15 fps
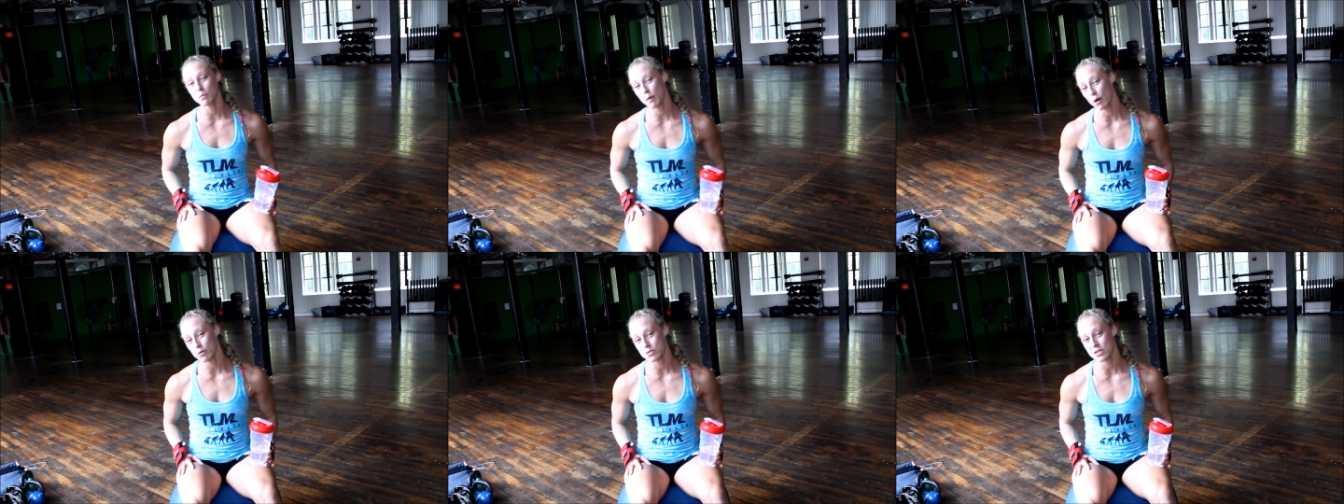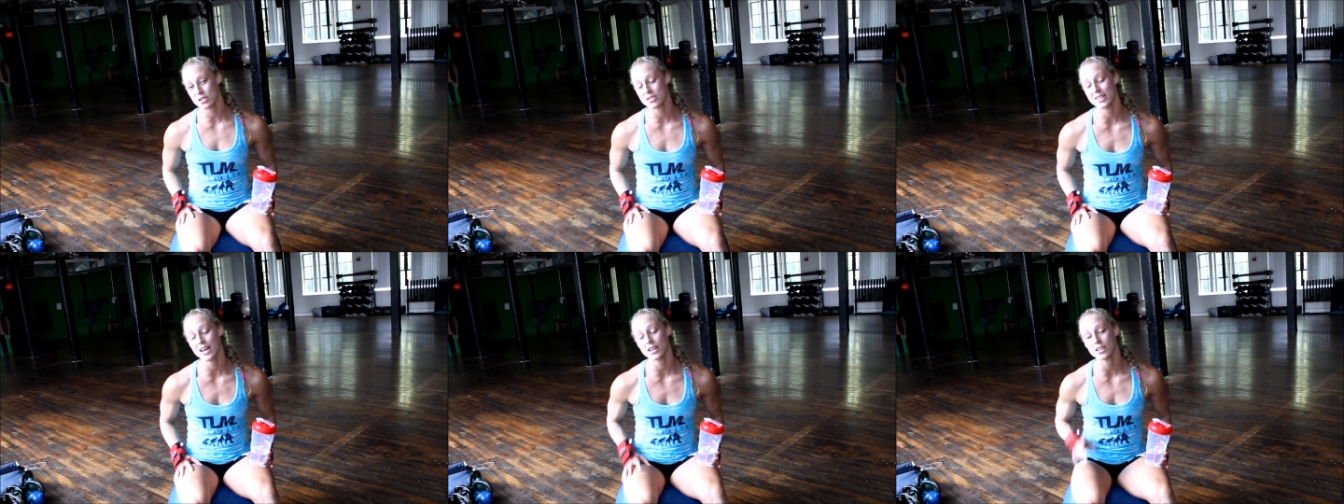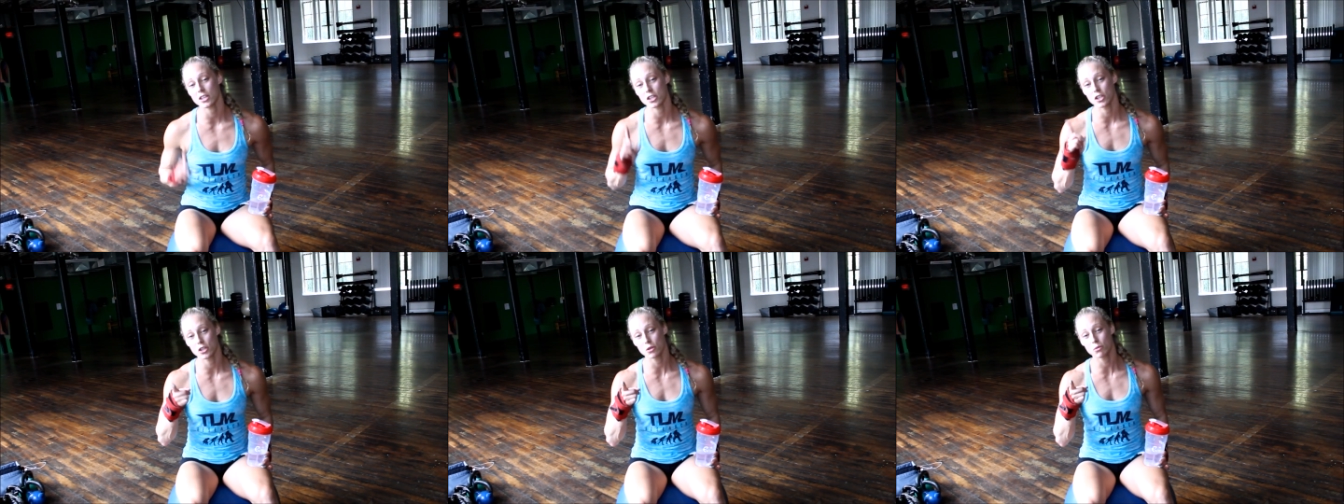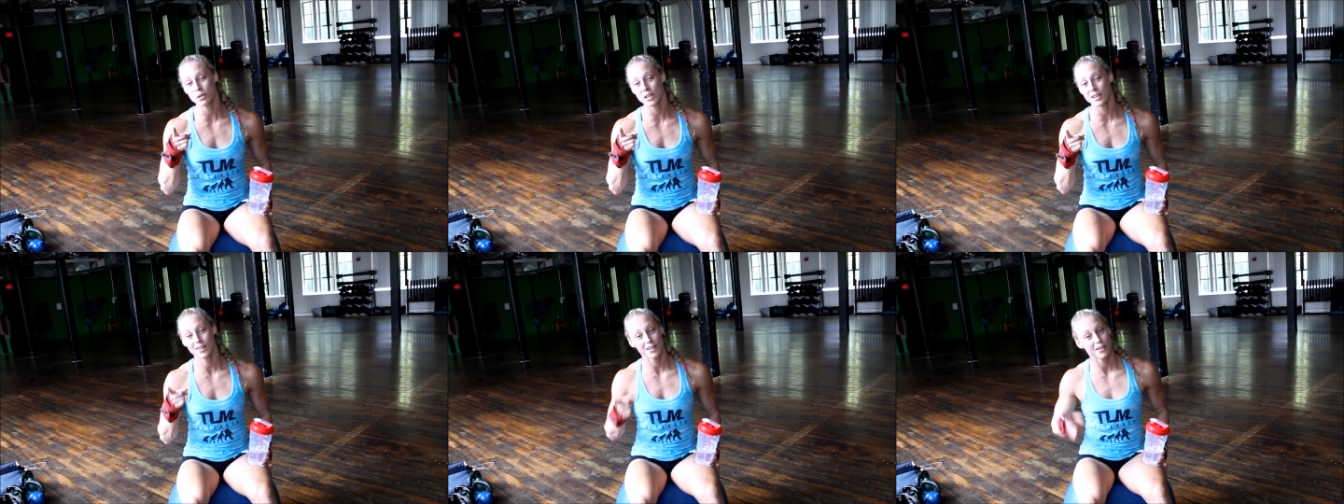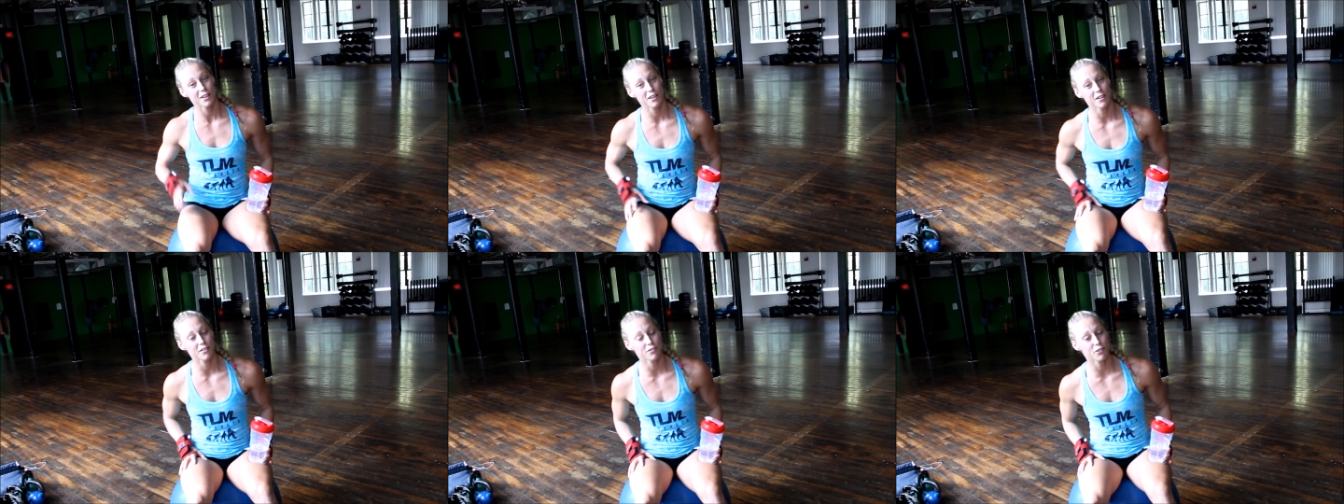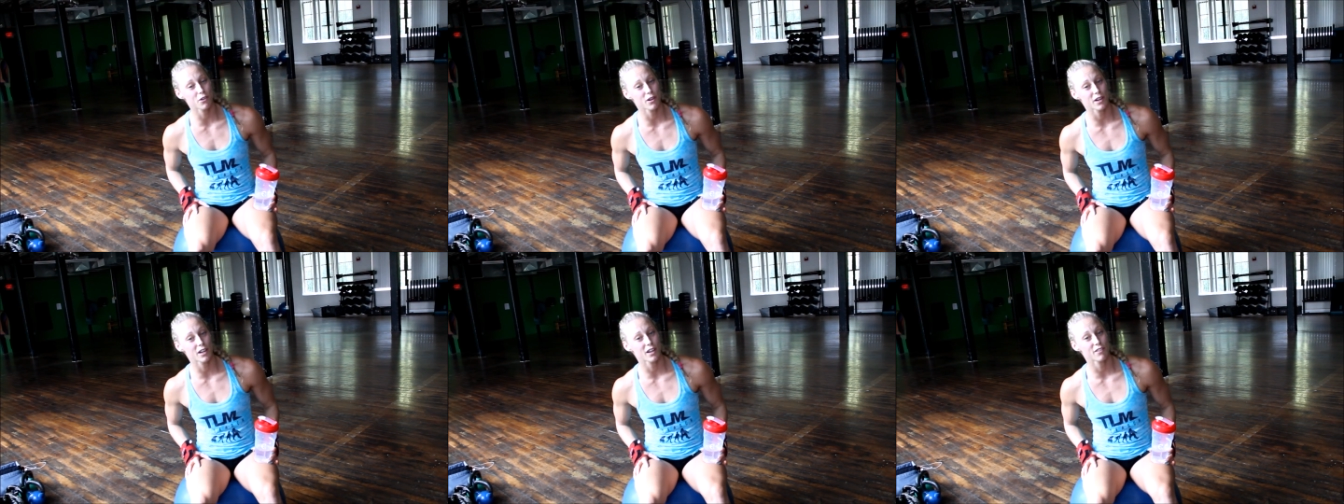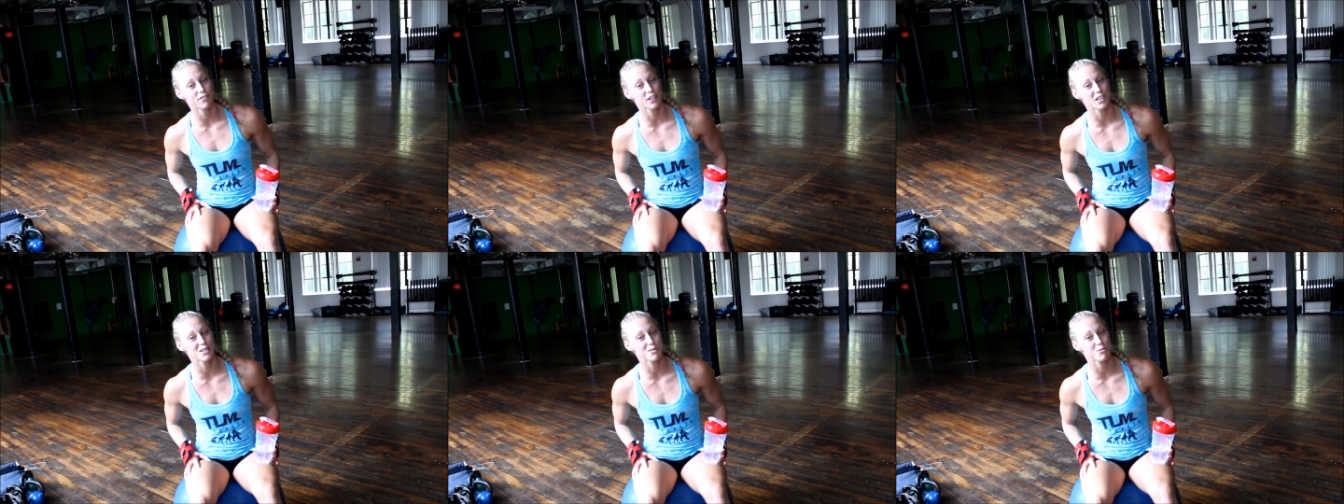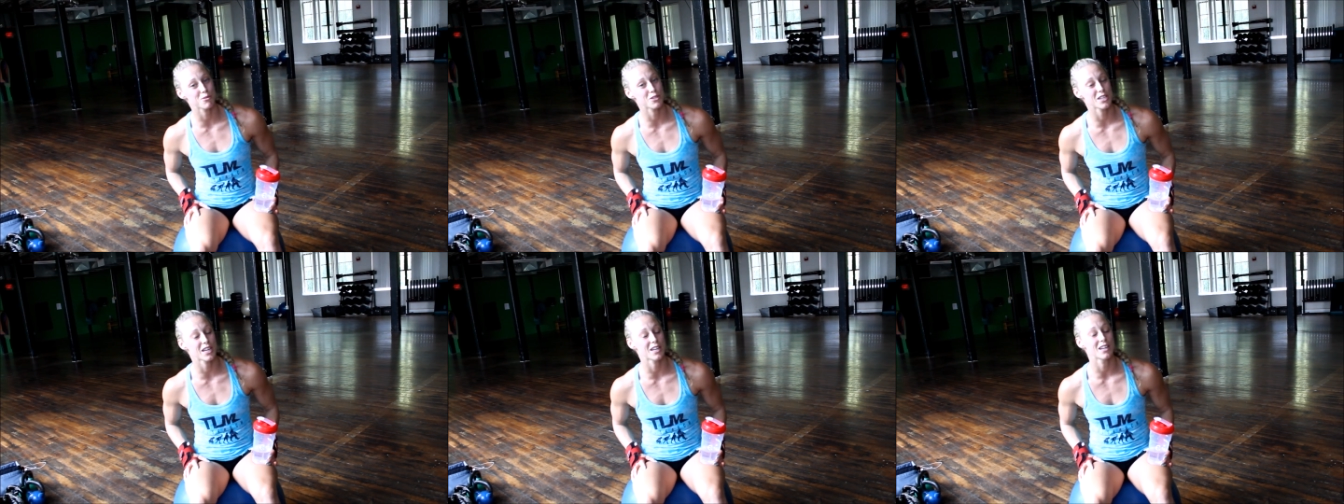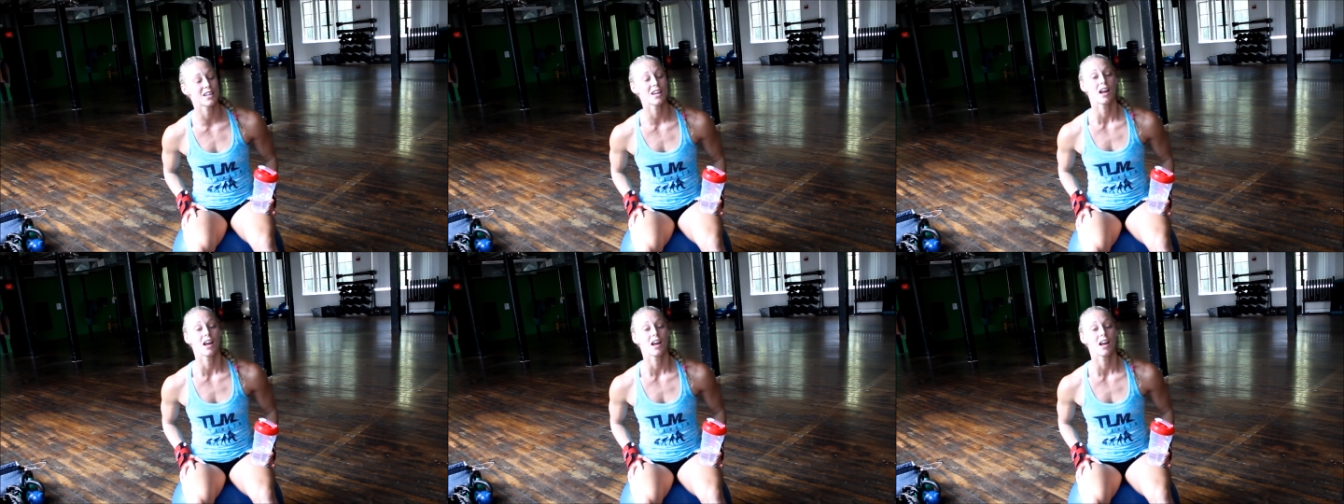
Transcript: poses that you need for a fitness routine.